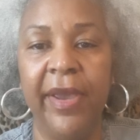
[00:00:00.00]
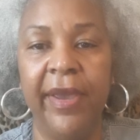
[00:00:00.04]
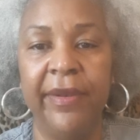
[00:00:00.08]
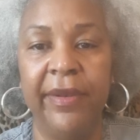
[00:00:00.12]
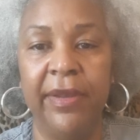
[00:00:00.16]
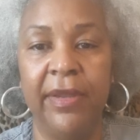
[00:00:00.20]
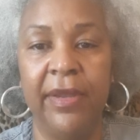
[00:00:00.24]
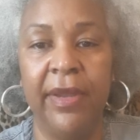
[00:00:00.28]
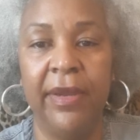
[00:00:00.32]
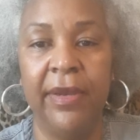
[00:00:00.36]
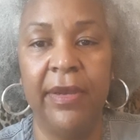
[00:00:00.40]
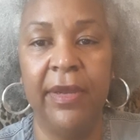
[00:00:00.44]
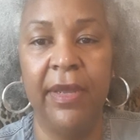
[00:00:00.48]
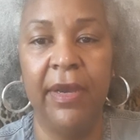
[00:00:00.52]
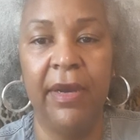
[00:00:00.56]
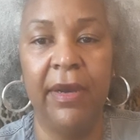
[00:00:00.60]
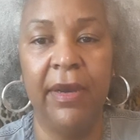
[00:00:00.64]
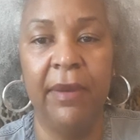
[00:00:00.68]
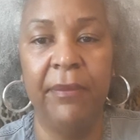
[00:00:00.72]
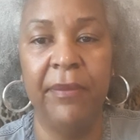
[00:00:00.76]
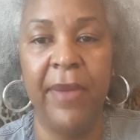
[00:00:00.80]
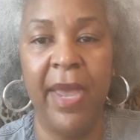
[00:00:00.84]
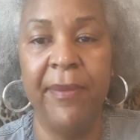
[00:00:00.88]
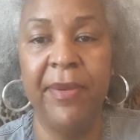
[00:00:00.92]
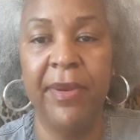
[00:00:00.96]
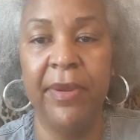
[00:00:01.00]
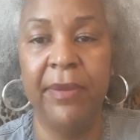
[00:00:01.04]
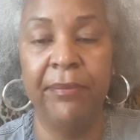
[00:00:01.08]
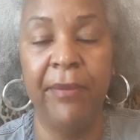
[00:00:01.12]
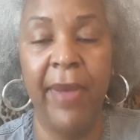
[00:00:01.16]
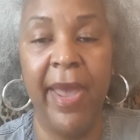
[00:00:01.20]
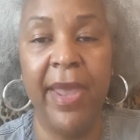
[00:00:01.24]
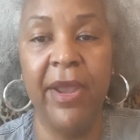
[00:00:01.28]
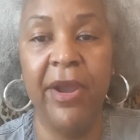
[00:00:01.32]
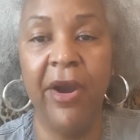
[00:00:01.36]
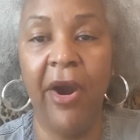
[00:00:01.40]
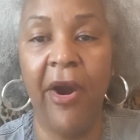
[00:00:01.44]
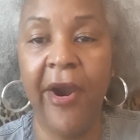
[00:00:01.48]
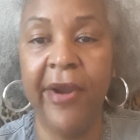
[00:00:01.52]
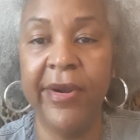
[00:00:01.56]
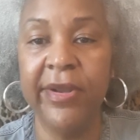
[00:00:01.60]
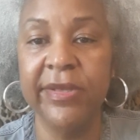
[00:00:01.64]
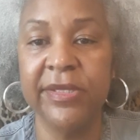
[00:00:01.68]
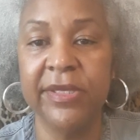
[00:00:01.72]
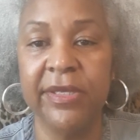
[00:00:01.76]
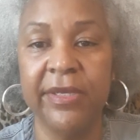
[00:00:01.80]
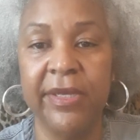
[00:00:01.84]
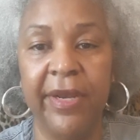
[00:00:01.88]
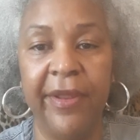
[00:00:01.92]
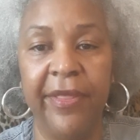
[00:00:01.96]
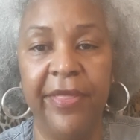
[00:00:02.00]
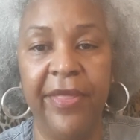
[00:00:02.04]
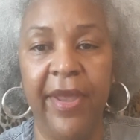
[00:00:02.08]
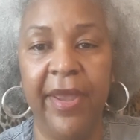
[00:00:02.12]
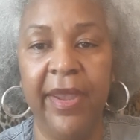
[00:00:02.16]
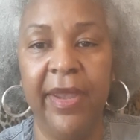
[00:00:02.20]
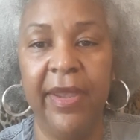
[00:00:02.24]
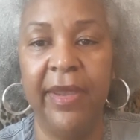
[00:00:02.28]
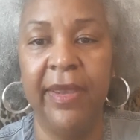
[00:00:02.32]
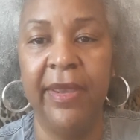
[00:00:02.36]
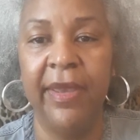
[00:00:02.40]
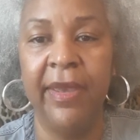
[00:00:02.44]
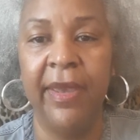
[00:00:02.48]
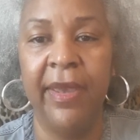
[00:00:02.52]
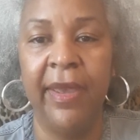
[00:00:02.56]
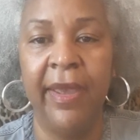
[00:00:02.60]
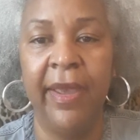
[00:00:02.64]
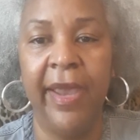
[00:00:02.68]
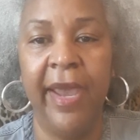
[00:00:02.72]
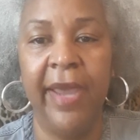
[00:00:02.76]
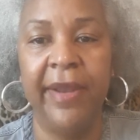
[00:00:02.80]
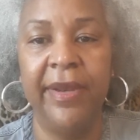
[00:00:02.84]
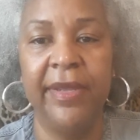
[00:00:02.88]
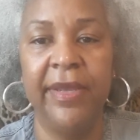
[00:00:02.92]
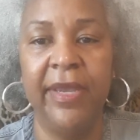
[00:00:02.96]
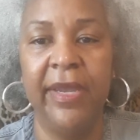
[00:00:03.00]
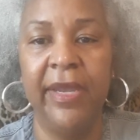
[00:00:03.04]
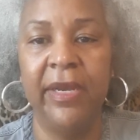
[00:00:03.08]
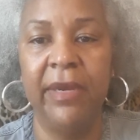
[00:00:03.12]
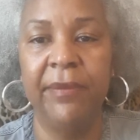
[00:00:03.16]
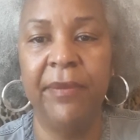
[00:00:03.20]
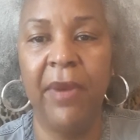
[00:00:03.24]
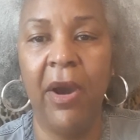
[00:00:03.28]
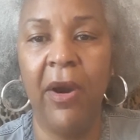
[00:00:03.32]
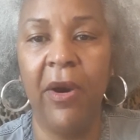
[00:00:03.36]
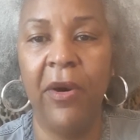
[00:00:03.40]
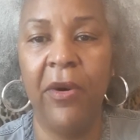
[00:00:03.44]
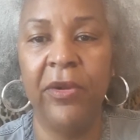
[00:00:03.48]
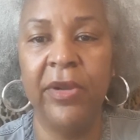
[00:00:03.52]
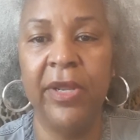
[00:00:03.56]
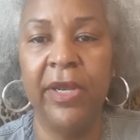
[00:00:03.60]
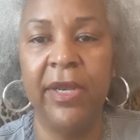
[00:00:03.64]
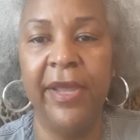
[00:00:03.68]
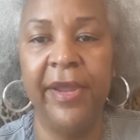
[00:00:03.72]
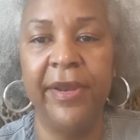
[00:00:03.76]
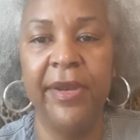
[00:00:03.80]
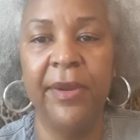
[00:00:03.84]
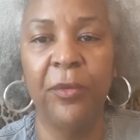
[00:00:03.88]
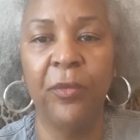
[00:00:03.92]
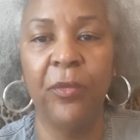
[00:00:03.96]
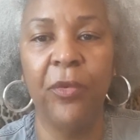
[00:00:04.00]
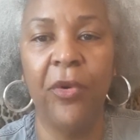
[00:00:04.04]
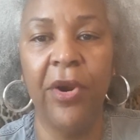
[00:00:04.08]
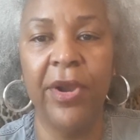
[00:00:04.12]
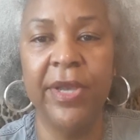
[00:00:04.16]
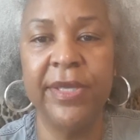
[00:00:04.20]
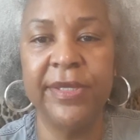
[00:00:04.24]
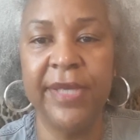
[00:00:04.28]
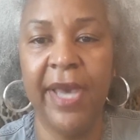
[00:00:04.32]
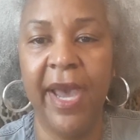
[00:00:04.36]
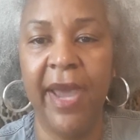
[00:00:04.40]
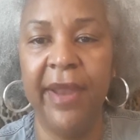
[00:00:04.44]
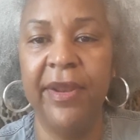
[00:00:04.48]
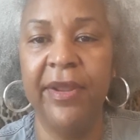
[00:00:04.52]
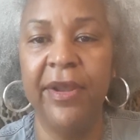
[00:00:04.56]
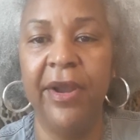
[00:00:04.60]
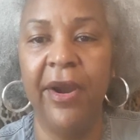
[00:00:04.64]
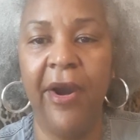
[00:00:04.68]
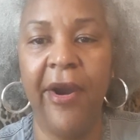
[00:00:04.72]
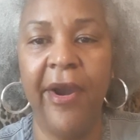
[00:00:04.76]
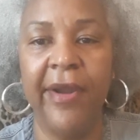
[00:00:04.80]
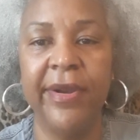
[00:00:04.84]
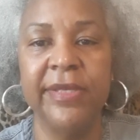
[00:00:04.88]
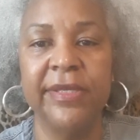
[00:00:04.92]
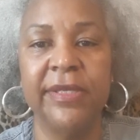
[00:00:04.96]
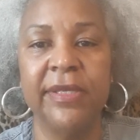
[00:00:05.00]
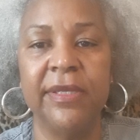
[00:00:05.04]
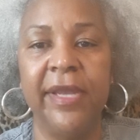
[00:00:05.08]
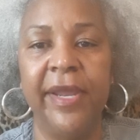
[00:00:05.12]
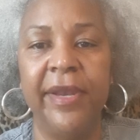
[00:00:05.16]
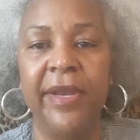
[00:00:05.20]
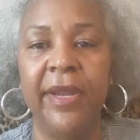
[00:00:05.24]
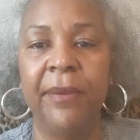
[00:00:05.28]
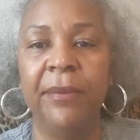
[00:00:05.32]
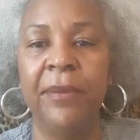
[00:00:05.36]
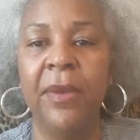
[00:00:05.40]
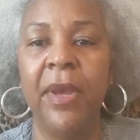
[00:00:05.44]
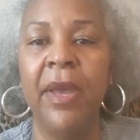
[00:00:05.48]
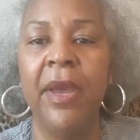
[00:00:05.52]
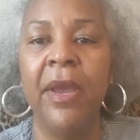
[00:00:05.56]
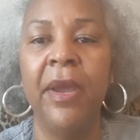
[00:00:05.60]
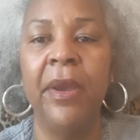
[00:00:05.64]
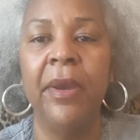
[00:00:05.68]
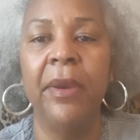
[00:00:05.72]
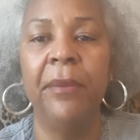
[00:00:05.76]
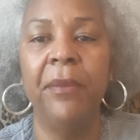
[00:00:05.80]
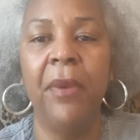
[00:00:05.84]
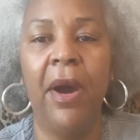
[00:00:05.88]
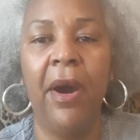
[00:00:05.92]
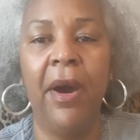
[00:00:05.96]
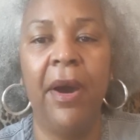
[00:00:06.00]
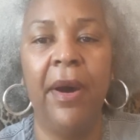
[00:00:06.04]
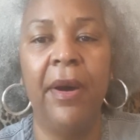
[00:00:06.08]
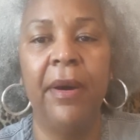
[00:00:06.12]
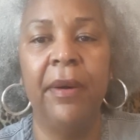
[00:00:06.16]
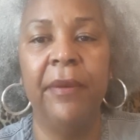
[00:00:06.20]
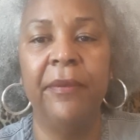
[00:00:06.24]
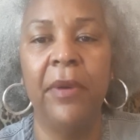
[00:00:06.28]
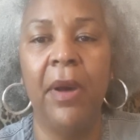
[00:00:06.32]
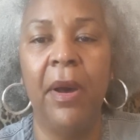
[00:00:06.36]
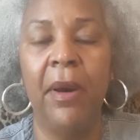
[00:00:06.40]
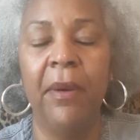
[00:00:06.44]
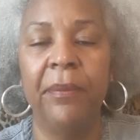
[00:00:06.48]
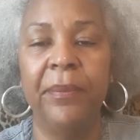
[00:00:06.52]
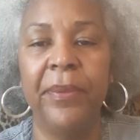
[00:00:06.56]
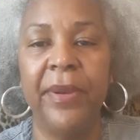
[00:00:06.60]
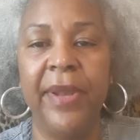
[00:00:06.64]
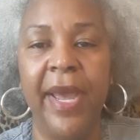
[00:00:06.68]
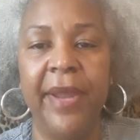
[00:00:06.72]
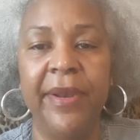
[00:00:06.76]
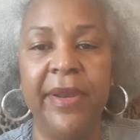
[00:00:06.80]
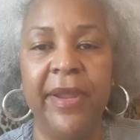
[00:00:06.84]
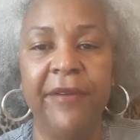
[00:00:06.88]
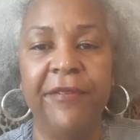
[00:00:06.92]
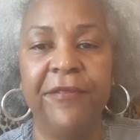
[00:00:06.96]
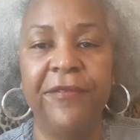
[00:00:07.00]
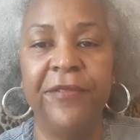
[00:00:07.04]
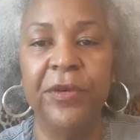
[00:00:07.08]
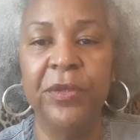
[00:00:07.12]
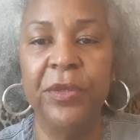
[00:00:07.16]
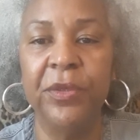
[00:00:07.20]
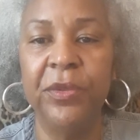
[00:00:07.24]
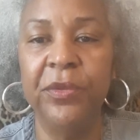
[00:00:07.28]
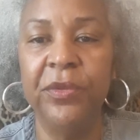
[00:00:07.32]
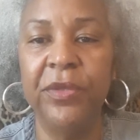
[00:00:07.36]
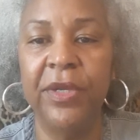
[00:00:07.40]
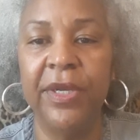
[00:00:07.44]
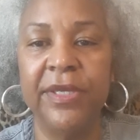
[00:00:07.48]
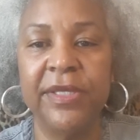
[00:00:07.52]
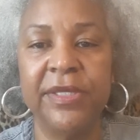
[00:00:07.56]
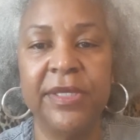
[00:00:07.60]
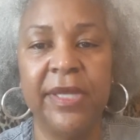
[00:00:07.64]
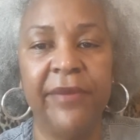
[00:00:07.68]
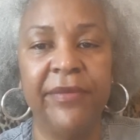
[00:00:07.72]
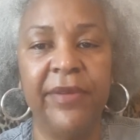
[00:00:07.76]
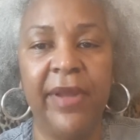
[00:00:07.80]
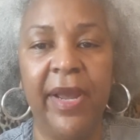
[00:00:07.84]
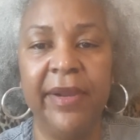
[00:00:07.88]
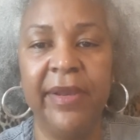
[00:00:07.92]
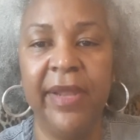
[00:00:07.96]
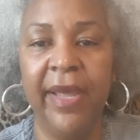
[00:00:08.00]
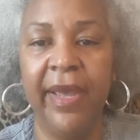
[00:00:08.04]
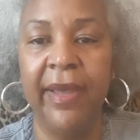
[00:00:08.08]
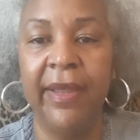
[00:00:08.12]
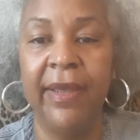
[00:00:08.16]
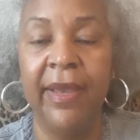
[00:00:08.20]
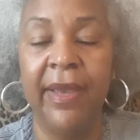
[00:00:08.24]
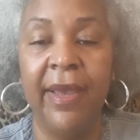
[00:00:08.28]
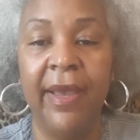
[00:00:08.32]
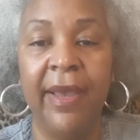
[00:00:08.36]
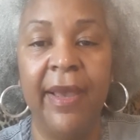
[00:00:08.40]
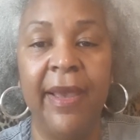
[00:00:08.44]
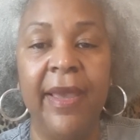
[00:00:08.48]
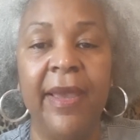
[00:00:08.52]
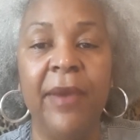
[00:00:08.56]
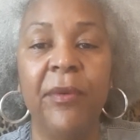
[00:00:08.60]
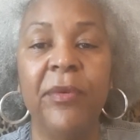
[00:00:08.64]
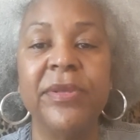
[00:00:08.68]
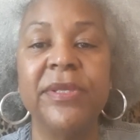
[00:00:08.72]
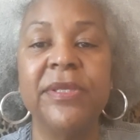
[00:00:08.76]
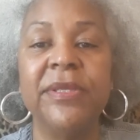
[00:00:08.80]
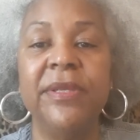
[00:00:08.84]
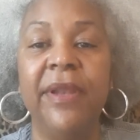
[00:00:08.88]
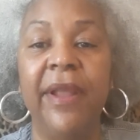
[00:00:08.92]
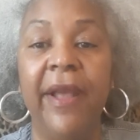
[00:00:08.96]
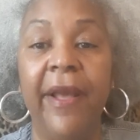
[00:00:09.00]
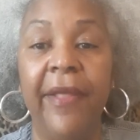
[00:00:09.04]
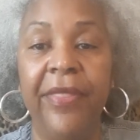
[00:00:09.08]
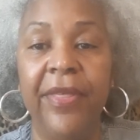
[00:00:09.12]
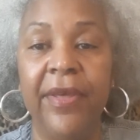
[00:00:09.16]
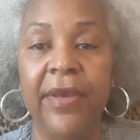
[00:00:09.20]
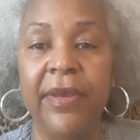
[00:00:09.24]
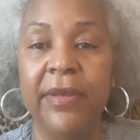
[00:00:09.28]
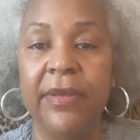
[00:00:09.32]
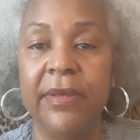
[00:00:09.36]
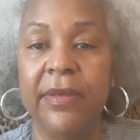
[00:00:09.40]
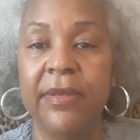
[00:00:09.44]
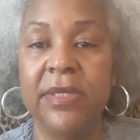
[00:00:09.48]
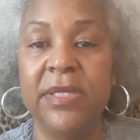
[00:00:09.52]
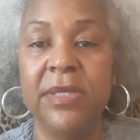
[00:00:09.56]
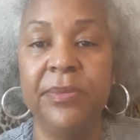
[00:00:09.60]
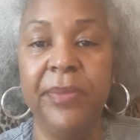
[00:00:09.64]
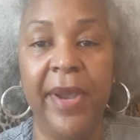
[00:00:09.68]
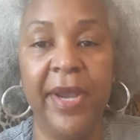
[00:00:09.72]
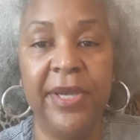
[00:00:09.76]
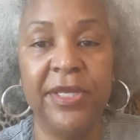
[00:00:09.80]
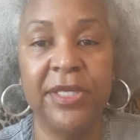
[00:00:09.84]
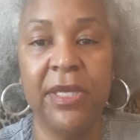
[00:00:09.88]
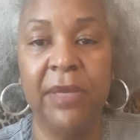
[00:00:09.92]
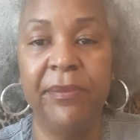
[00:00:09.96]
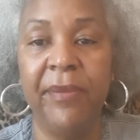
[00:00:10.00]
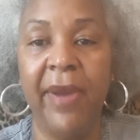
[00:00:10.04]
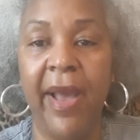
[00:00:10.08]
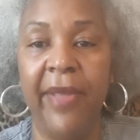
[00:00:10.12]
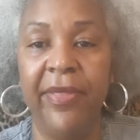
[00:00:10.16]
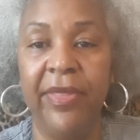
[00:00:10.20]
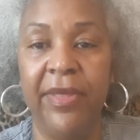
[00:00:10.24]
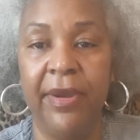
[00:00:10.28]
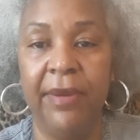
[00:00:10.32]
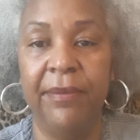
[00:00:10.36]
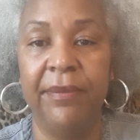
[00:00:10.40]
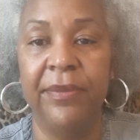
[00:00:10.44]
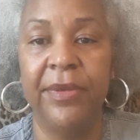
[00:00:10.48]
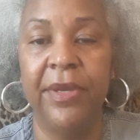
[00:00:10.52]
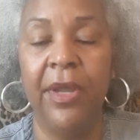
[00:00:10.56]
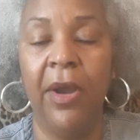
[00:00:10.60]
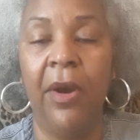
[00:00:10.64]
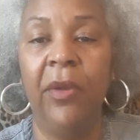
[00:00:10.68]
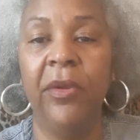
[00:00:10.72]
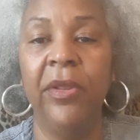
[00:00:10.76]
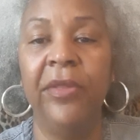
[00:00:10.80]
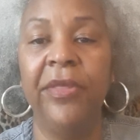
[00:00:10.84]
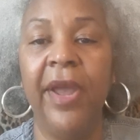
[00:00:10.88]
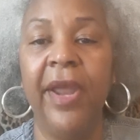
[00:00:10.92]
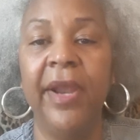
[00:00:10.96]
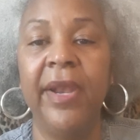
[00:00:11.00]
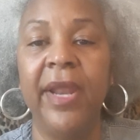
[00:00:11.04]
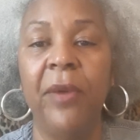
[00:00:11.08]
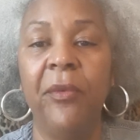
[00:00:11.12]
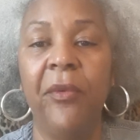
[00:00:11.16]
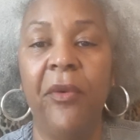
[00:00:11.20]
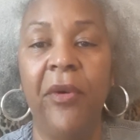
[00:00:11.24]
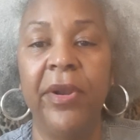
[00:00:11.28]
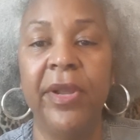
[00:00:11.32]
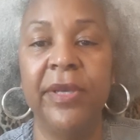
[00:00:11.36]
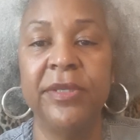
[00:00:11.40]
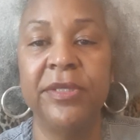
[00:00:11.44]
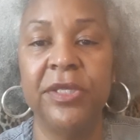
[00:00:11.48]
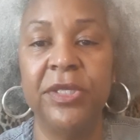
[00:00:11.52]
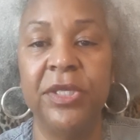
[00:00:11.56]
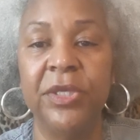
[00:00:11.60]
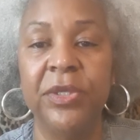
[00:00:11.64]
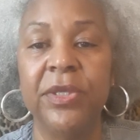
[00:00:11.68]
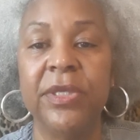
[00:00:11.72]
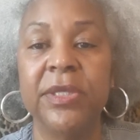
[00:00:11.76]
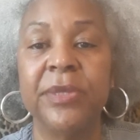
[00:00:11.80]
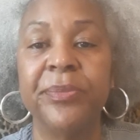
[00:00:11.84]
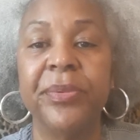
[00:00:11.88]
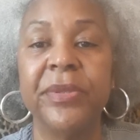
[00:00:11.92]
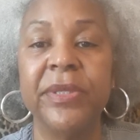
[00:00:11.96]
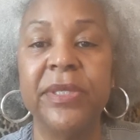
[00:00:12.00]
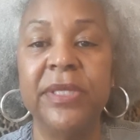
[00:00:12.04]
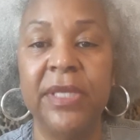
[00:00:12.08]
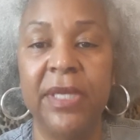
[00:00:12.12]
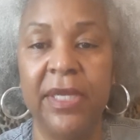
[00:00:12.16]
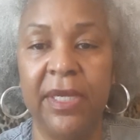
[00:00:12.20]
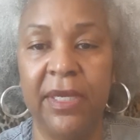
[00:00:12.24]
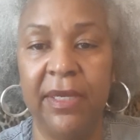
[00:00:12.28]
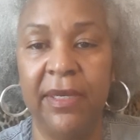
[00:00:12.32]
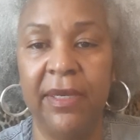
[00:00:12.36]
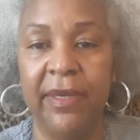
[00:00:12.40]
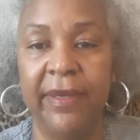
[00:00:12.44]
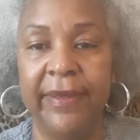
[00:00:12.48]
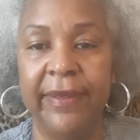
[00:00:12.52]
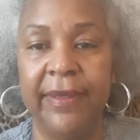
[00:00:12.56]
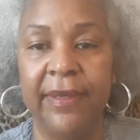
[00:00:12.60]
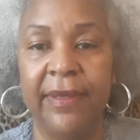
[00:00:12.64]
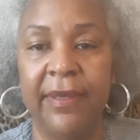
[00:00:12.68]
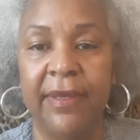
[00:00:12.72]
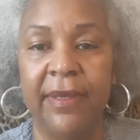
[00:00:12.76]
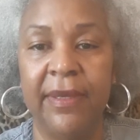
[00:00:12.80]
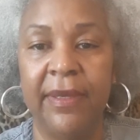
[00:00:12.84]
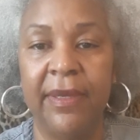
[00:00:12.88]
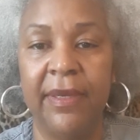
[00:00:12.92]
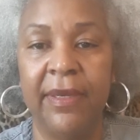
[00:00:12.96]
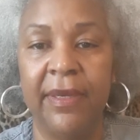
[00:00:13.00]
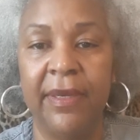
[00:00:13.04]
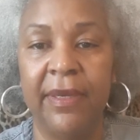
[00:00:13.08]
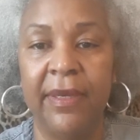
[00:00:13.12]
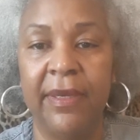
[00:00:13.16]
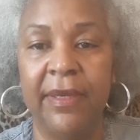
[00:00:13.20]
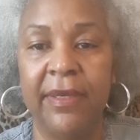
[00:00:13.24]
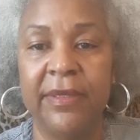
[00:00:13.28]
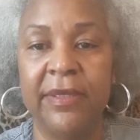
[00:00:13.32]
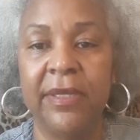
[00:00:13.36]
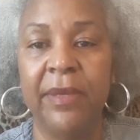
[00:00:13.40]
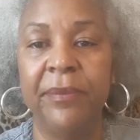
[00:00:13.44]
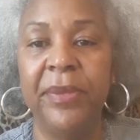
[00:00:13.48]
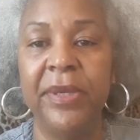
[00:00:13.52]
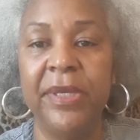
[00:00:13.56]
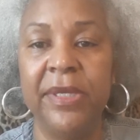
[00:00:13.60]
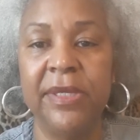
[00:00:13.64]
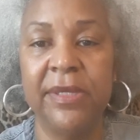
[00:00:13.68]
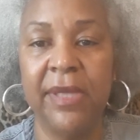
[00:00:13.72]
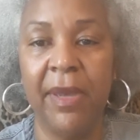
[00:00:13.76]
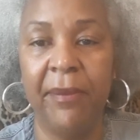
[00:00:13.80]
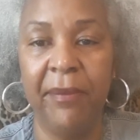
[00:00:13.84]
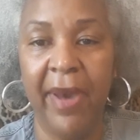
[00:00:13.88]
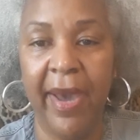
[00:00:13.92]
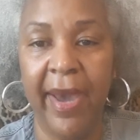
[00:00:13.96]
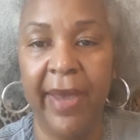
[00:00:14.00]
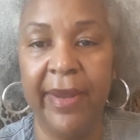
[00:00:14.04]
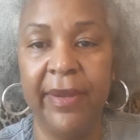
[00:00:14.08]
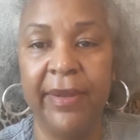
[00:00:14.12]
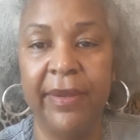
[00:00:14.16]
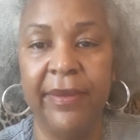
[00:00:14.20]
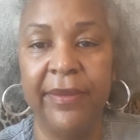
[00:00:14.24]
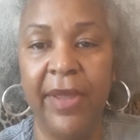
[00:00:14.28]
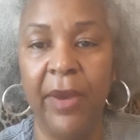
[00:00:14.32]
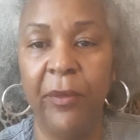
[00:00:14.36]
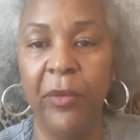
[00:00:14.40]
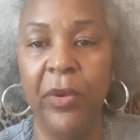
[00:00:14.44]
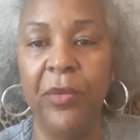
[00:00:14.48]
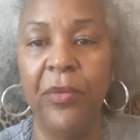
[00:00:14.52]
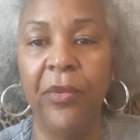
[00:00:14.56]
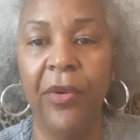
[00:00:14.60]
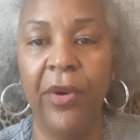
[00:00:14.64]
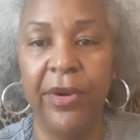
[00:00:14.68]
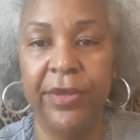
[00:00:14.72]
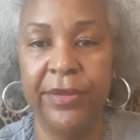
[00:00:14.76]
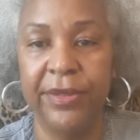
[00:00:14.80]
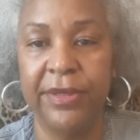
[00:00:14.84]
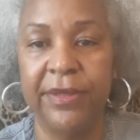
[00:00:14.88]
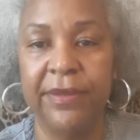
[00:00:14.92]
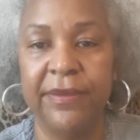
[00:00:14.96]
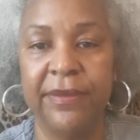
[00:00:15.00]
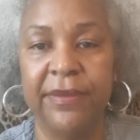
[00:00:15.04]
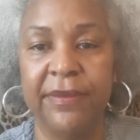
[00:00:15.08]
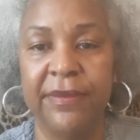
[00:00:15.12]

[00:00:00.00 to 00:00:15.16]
and maybe make gardens or anything at the Kingdom Hall and let them work inside the gardens and let them plant their food and stuff like that. It was nothing special about them. The only thing they want us to do is pretend to be somebody that we weren't.